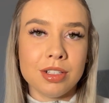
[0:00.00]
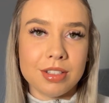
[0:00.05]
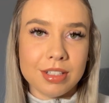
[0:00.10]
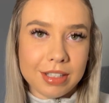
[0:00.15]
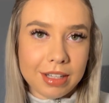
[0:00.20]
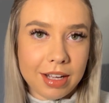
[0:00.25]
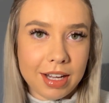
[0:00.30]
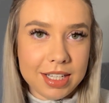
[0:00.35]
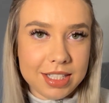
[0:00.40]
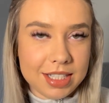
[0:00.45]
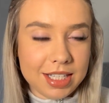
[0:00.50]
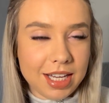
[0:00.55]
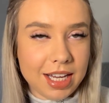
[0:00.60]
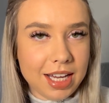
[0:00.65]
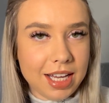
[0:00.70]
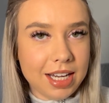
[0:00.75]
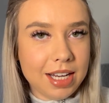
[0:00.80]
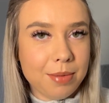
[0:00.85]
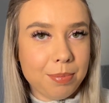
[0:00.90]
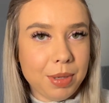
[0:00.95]
the
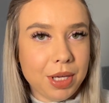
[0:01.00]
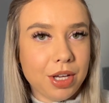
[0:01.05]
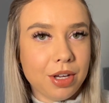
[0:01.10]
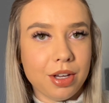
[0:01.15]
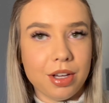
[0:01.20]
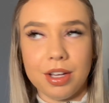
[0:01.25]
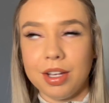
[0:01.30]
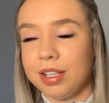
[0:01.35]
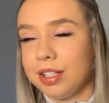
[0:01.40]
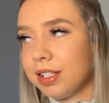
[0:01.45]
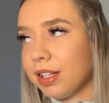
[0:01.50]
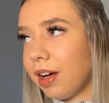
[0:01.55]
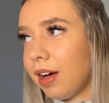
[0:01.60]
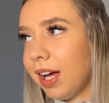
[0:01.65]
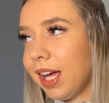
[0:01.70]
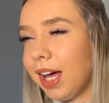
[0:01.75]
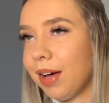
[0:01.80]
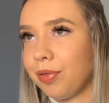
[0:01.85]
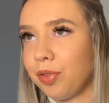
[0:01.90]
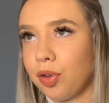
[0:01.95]
lighting because I
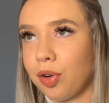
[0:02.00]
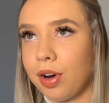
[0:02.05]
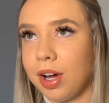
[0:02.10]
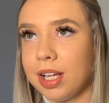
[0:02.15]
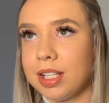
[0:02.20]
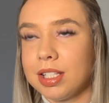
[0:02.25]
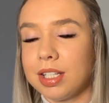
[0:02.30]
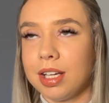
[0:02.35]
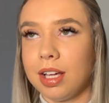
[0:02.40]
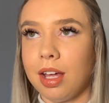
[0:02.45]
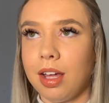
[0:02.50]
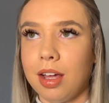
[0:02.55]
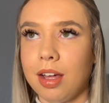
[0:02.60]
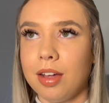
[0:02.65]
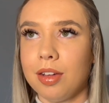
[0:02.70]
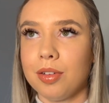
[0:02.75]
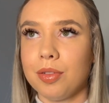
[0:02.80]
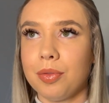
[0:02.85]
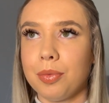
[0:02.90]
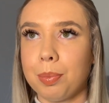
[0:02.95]
have tried to
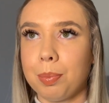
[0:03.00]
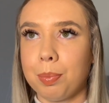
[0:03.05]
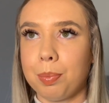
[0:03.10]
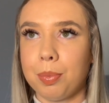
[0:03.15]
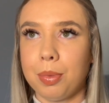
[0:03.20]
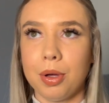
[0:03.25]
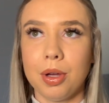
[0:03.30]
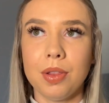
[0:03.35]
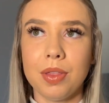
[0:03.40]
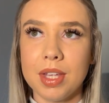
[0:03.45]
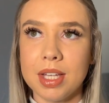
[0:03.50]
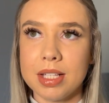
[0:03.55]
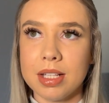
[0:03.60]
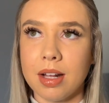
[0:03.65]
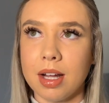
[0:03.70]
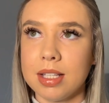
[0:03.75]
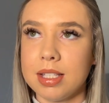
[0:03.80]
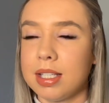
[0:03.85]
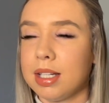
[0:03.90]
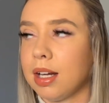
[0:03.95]
put this
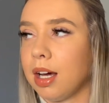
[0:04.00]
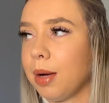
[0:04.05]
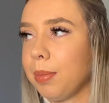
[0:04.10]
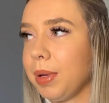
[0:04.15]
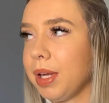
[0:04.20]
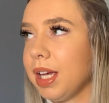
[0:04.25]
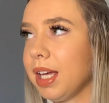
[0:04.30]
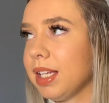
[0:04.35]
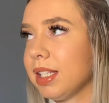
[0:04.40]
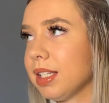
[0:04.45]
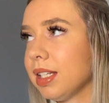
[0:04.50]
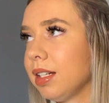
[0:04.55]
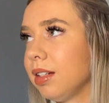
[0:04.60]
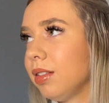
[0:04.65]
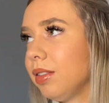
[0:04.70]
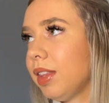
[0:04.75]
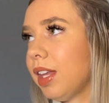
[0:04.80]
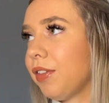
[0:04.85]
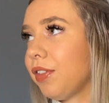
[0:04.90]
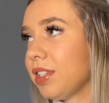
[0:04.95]
lighting up.
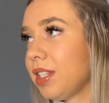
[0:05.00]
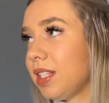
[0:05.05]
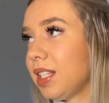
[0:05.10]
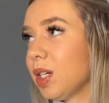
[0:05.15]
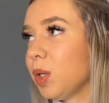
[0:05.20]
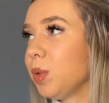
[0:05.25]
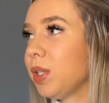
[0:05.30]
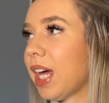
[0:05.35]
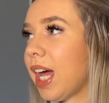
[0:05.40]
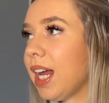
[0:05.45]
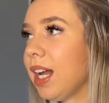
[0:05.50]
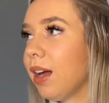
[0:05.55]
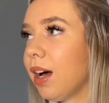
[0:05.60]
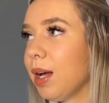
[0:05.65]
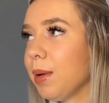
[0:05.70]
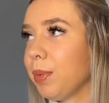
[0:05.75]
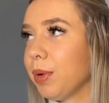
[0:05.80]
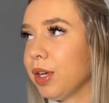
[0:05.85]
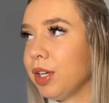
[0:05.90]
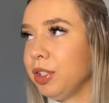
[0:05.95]
There is still daylight,
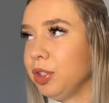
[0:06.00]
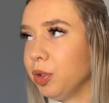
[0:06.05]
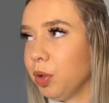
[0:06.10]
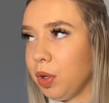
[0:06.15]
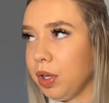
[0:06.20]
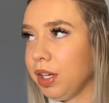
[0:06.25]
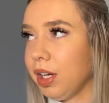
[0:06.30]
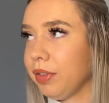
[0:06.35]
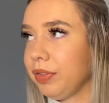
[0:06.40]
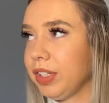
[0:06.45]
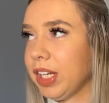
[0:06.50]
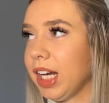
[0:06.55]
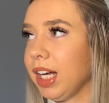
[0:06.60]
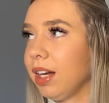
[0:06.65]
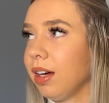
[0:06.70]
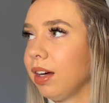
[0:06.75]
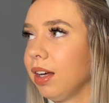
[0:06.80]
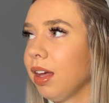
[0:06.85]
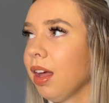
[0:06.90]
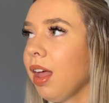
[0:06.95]
but not enough
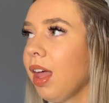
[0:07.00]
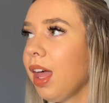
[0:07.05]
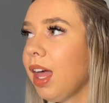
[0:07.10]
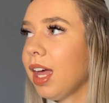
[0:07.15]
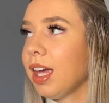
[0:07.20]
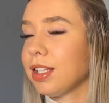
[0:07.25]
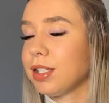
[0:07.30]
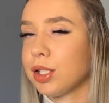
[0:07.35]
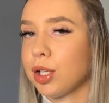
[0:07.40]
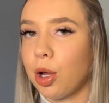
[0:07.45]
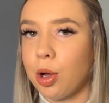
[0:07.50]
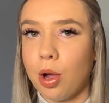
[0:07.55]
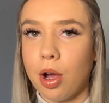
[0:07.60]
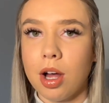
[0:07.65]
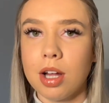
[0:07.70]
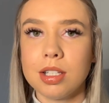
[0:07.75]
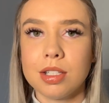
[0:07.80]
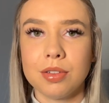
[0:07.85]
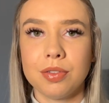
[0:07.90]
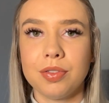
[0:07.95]
daylight. It's so
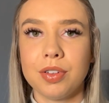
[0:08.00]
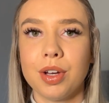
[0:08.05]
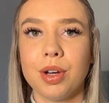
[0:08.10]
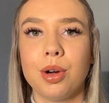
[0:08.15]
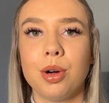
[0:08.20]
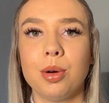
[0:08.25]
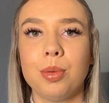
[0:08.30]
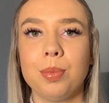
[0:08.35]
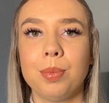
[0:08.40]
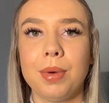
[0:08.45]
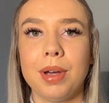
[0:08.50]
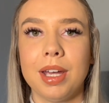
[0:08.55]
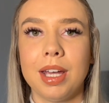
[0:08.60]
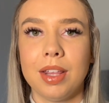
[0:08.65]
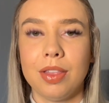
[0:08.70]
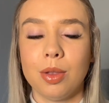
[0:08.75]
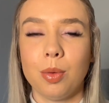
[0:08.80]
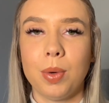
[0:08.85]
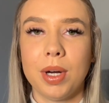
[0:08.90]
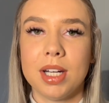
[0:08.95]
hard to film in
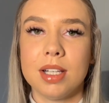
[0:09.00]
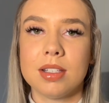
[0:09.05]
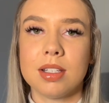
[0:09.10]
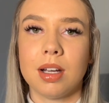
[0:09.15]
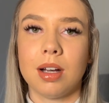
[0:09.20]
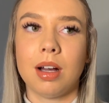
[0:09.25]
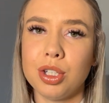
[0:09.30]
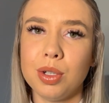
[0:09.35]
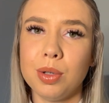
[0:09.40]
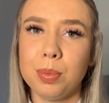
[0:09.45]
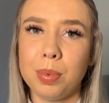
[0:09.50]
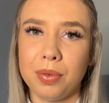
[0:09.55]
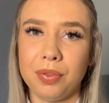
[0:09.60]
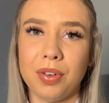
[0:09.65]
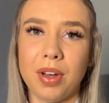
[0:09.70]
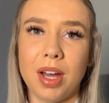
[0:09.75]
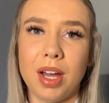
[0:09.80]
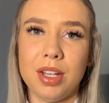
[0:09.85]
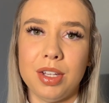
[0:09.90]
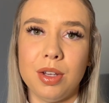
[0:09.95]
the winter. I do
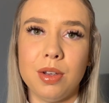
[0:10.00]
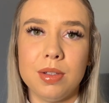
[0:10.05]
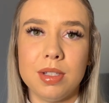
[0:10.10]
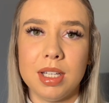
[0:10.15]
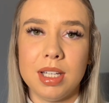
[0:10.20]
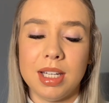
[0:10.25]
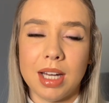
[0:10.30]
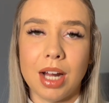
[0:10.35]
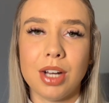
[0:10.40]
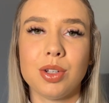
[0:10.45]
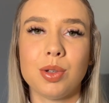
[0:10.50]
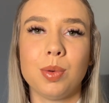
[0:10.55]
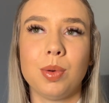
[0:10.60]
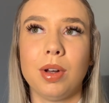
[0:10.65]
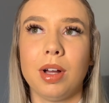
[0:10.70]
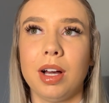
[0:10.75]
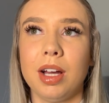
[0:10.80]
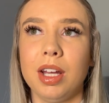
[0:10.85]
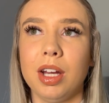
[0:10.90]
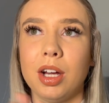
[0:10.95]
prefer using natural
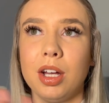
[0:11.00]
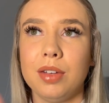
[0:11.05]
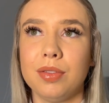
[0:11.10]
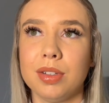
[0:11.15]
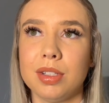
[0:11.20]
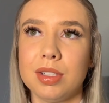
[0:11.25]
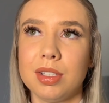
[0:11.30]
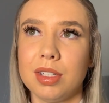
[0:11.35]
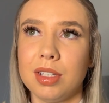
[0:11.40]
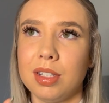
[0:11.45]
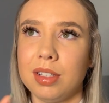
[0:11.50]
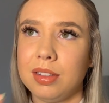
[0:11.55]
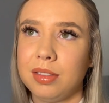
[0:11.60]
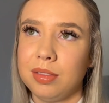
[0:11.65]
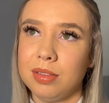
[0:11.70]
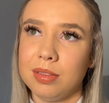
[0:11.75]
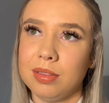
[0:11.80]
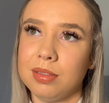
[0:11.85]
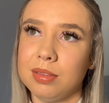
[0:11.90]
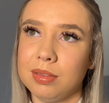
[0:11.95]
light over to
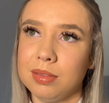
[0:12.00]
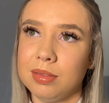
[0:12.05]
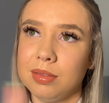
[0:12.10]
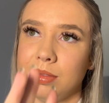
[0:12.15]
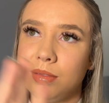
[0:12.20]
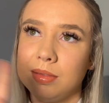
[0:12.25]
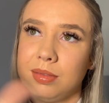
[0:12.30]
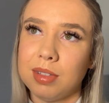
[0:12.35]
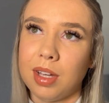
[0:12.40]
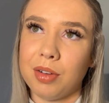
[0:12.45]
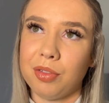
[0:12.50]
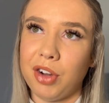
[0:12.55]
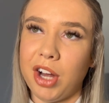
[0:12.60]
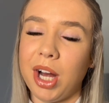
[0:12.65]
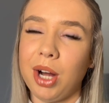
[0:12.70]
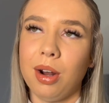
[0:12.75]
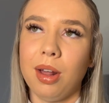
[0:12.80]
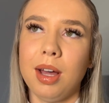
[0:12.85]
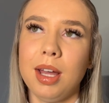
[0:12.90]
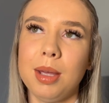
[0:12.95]
a ring
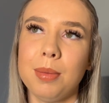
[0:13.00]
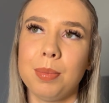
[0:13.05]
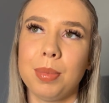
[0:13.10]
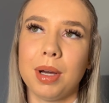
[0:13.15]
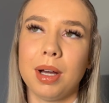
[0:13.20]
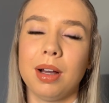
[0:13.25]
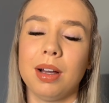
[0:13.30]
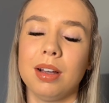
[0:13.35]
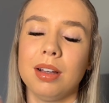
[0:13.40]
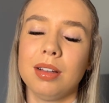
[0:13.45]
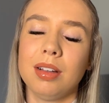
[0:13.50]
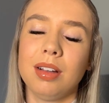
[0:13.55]
light, but